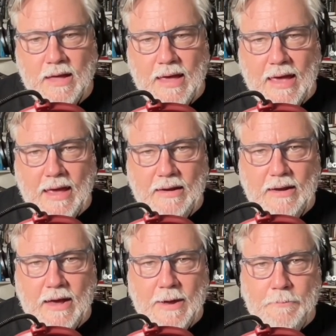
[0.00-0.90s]
And,
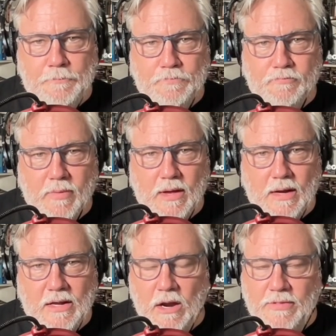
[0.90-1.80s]

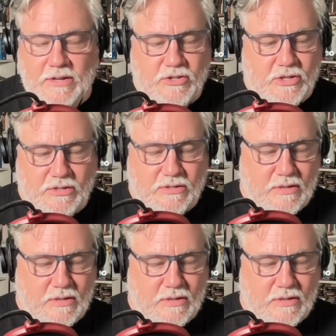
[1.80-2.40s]
you know, that's just